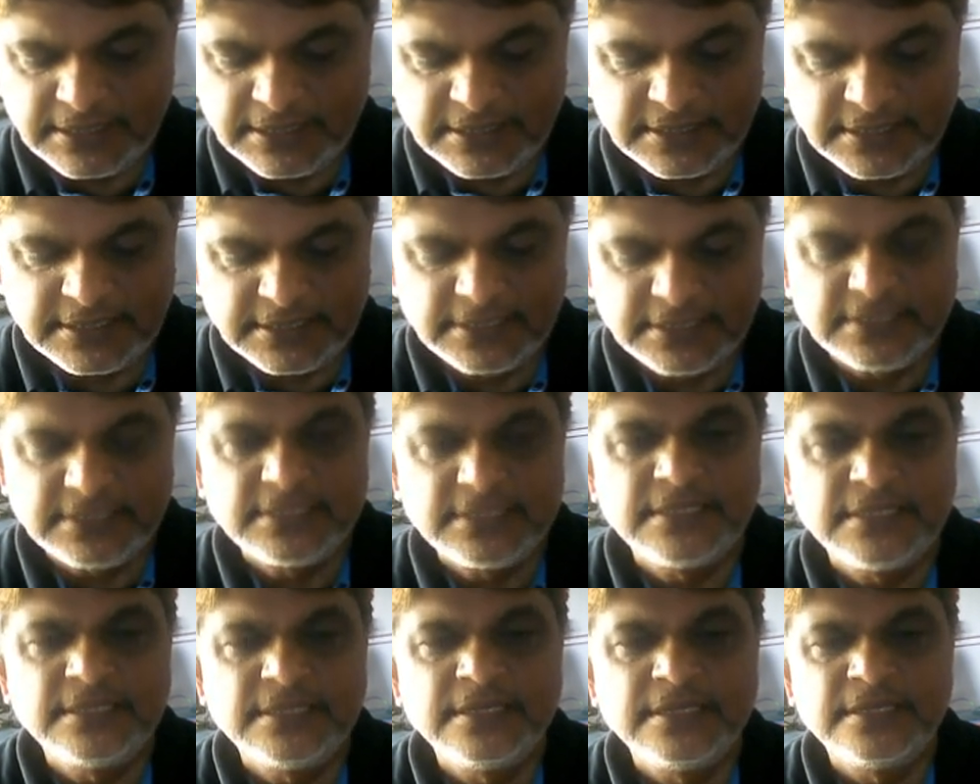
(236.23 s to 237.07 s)
That is
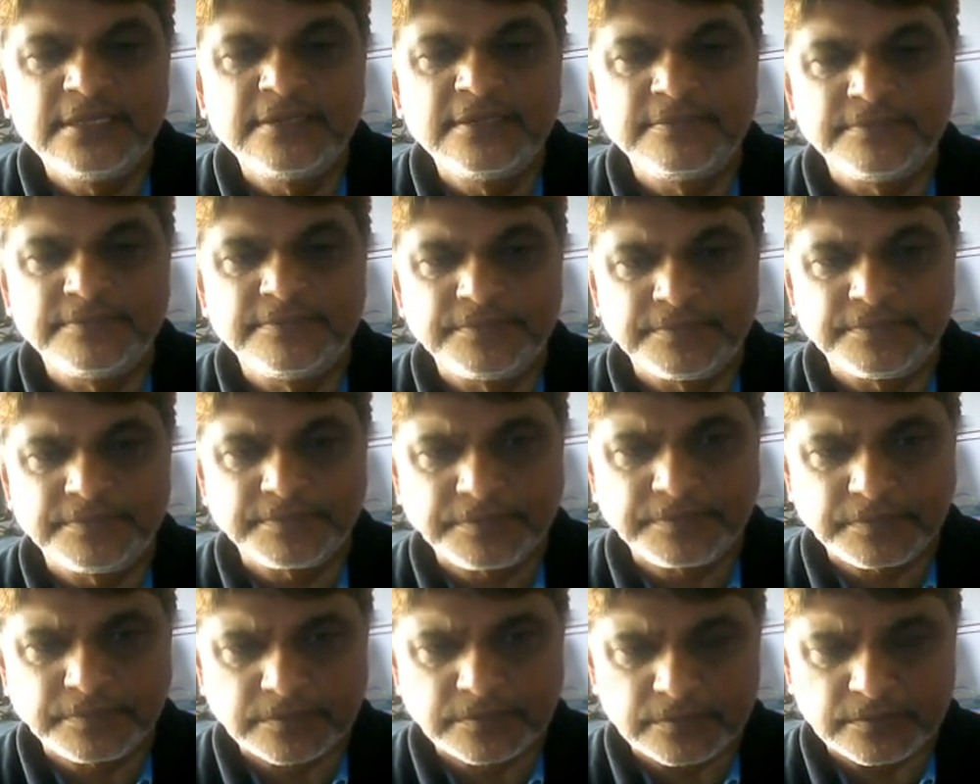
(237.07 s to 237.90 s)
data
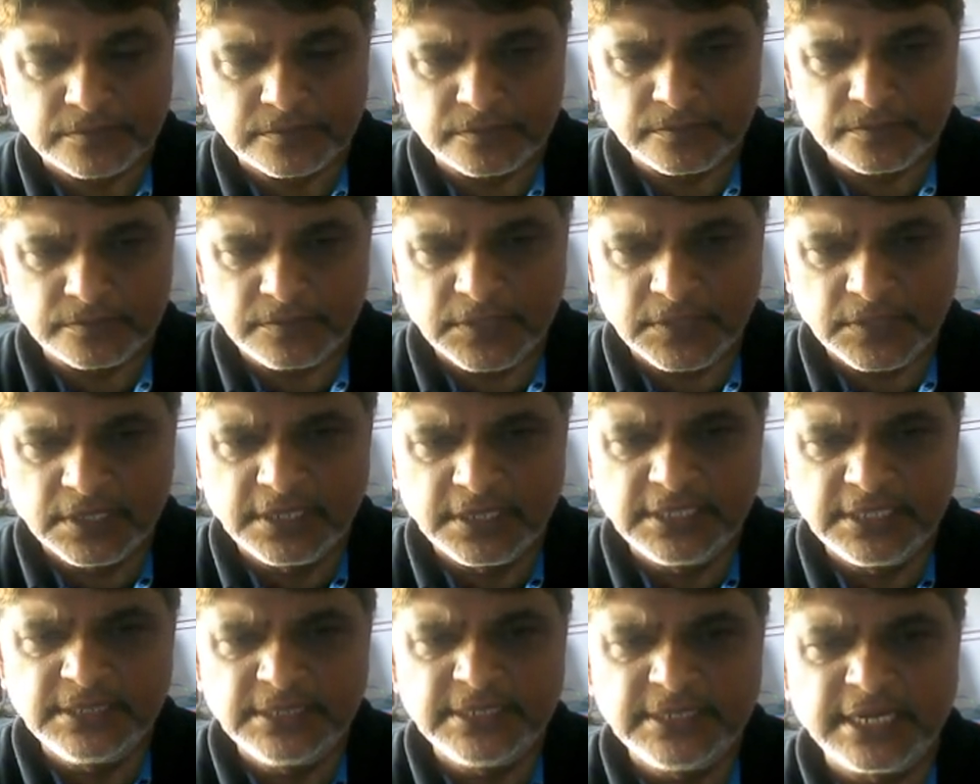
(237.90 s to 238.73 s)

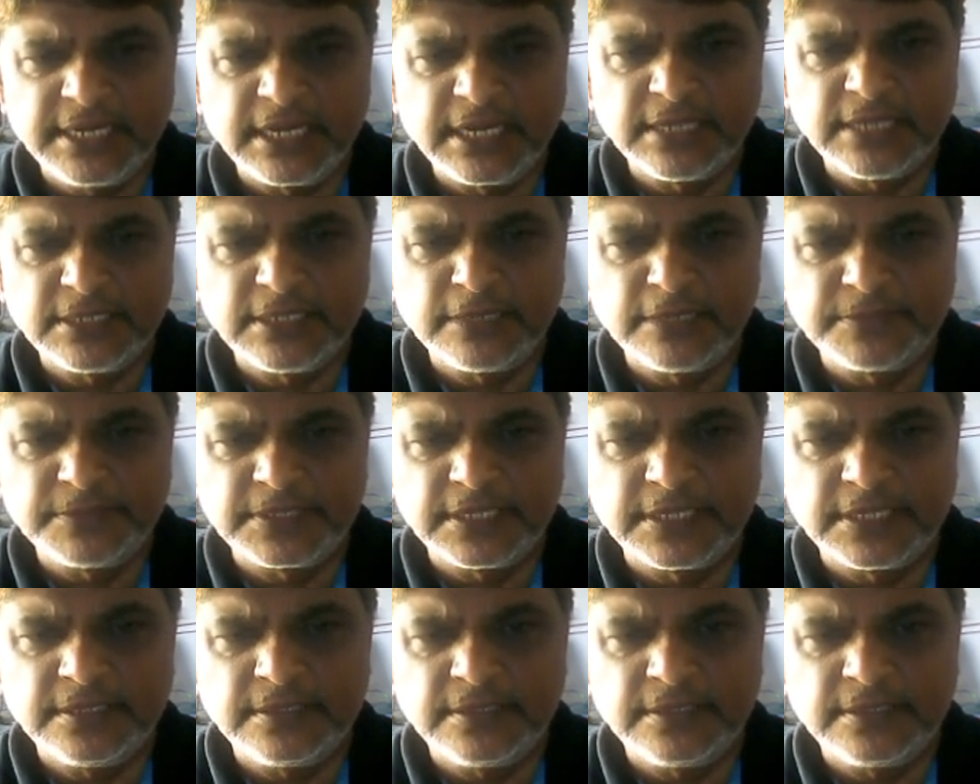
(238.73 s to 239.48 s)
encapsulation means